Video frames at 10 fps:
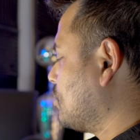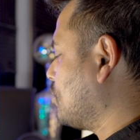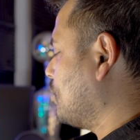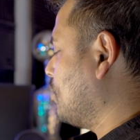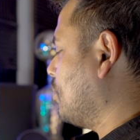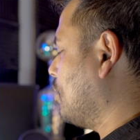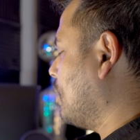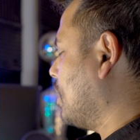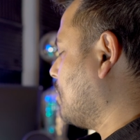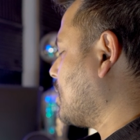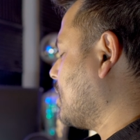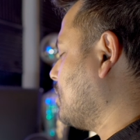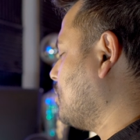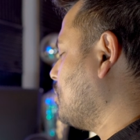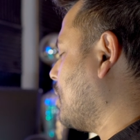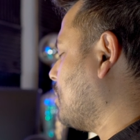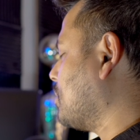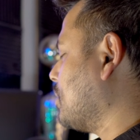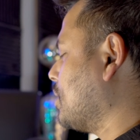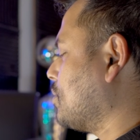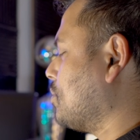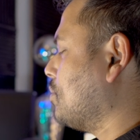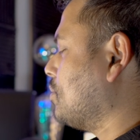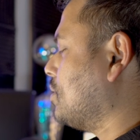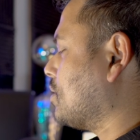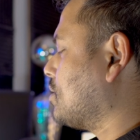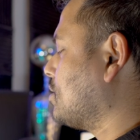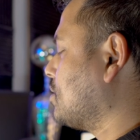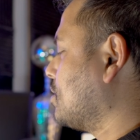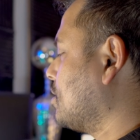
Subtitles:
So all I'm gonna do, I'm going to just